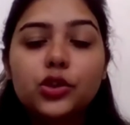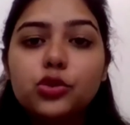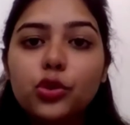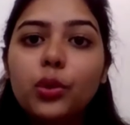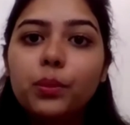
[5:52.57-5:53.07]

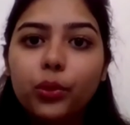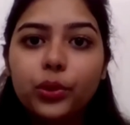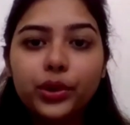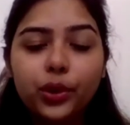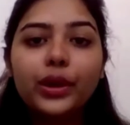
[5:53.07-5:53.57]
To know
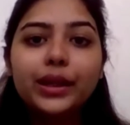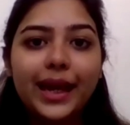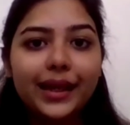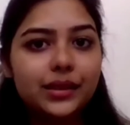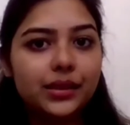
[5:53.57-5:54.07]
more,
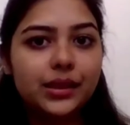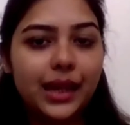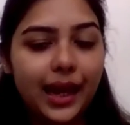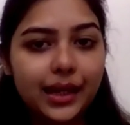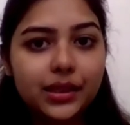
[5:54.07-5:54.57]
contact us
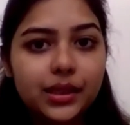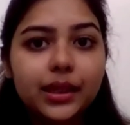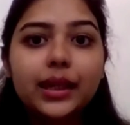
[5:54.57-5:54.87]
at